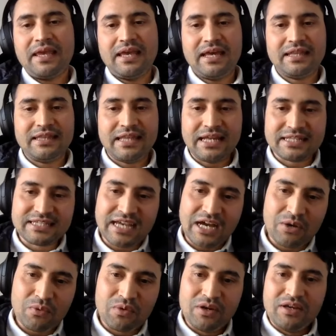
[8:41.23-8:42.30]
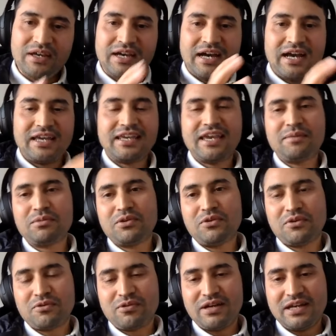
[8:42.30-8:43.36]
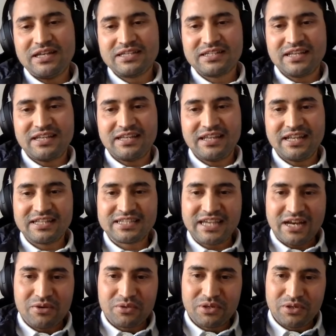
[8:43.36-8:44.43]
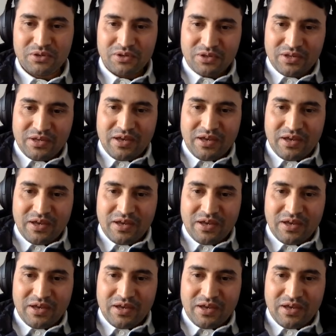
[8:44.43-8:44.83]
and that's how I came to know Christ, and that's how, you know,